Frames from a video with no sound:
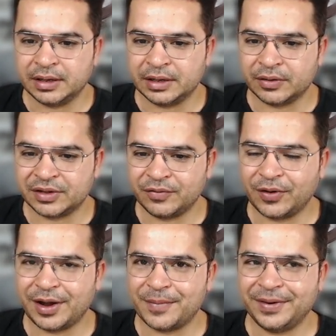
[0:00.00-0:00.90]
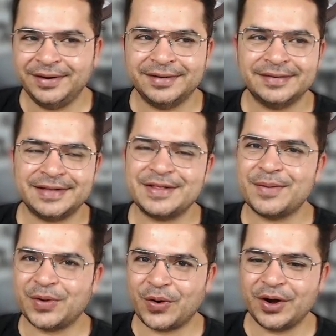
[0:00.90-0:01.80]
Now see what happened. Since
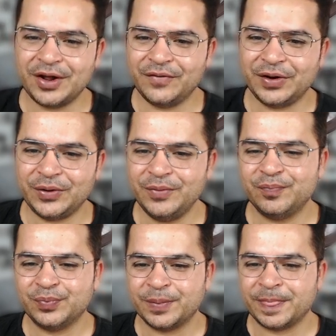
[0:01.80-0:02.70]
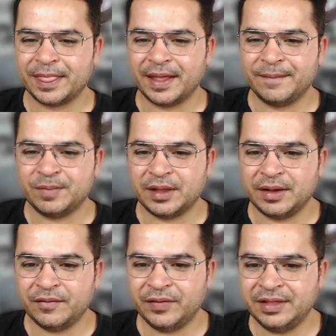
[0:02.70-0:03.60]
I'm recording a video,
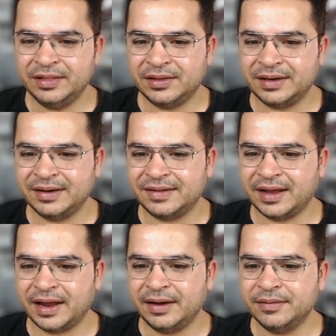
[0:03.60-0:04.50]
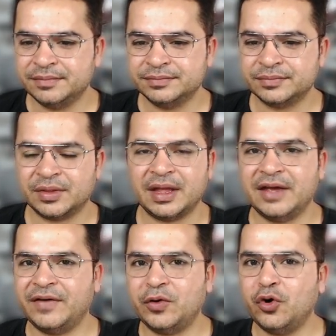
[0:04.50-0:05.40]
within thirty seconds,
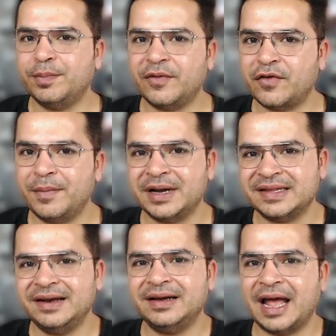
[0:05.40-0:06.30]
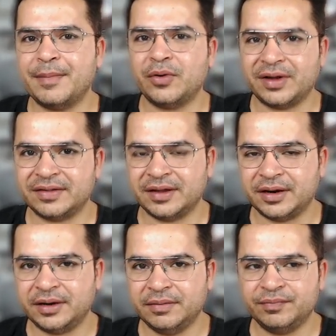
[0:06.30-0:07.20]
if I don't perform, it says timeout
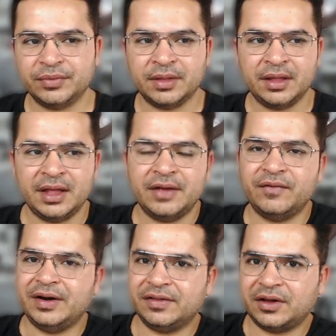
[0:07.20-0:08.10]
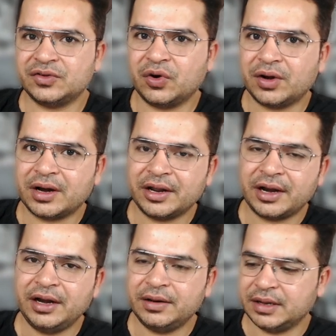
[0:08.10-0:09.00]
exceeded. We discussed already,
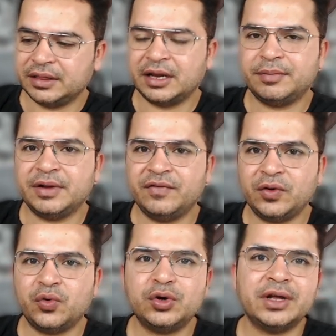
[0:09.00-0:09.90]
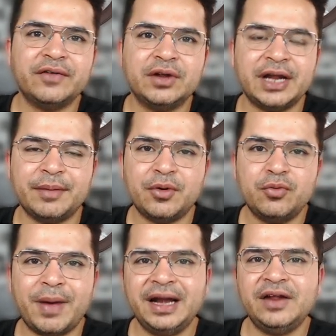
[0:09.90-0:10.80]
right, that if you don't give the
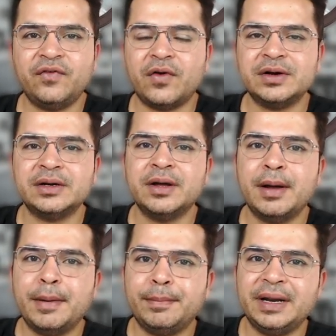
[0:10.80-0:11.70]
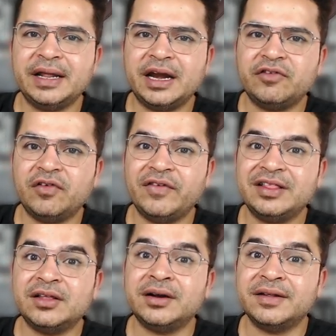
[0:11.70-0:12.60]
timeout, by default Playwright will
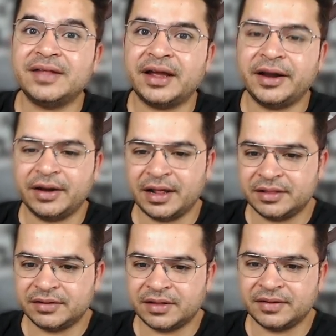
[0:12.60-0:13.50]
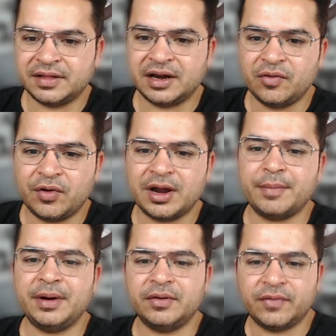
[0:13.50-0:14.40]
wait thirty seconds, and this is exactly what
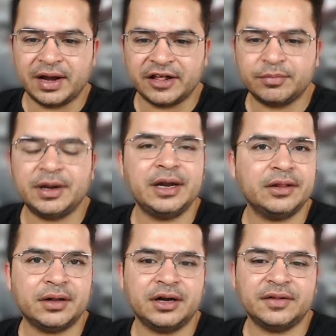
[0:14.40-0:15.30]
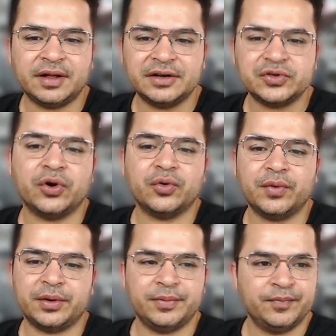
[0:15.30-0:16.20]
happened while explaining thirty seconds got
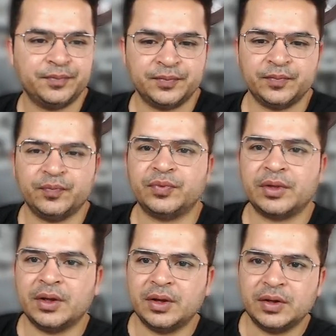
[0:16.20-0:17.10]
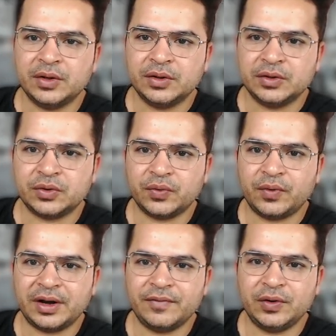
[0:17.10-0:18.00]
over. So
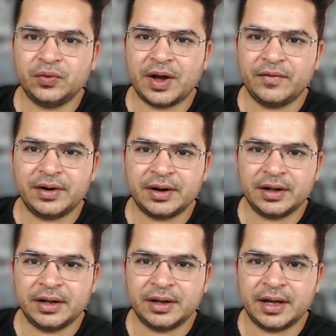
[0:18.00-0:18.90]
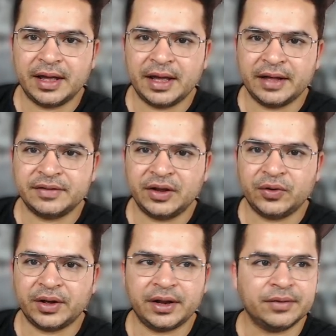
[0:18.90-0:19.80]
what I will do, I will execute
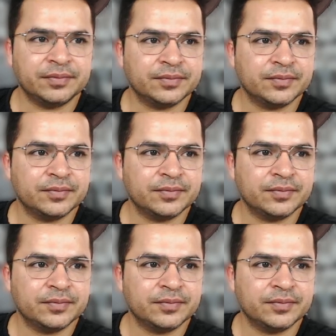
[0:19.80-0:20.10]
again.